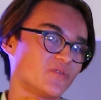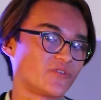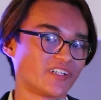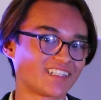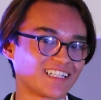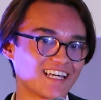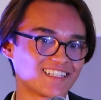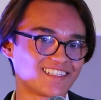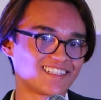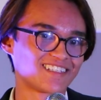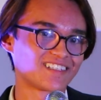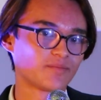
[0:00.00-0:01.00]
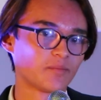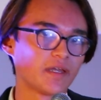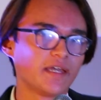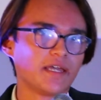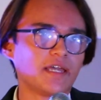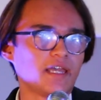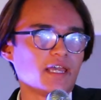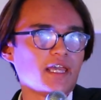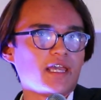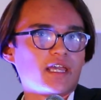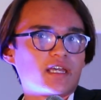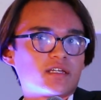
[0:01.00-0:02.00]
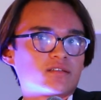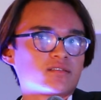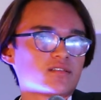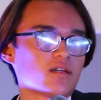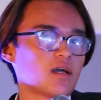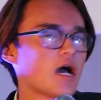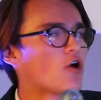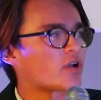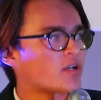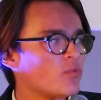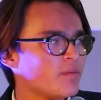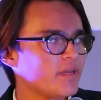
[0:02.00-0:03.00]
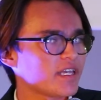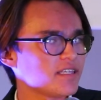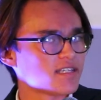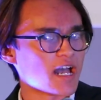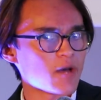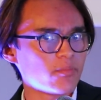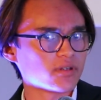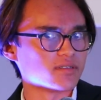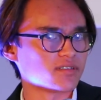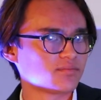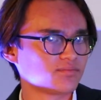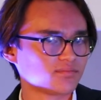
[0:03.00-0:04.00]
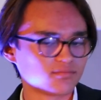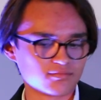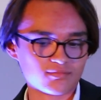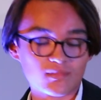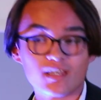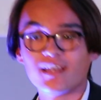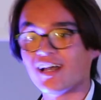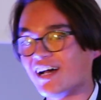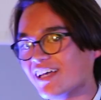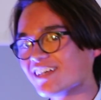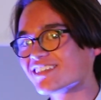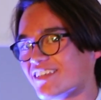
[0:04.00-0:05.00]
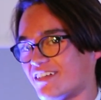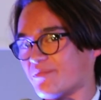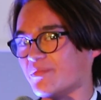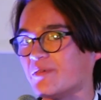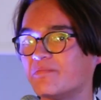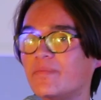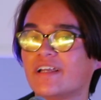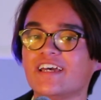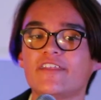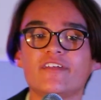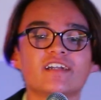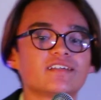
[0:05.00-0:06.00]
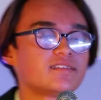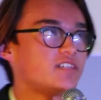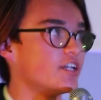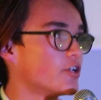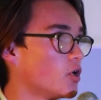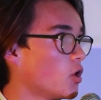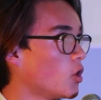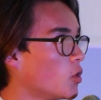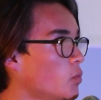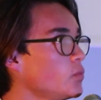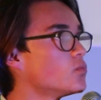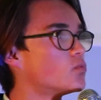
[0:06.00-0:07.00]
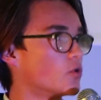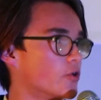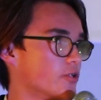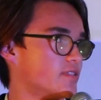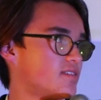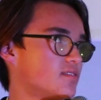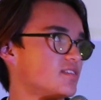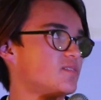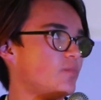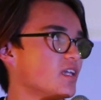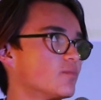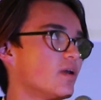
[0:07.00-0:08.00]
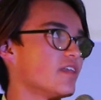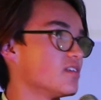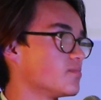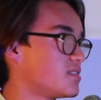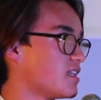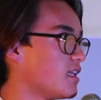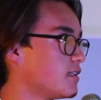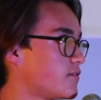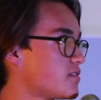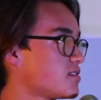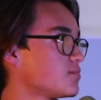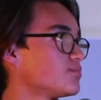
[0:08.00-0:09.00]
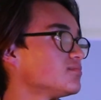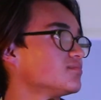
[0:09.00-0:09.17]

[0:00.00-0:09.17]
favorite classes. And how can we make it happen? I asked them, but I think their own words speak by themselves.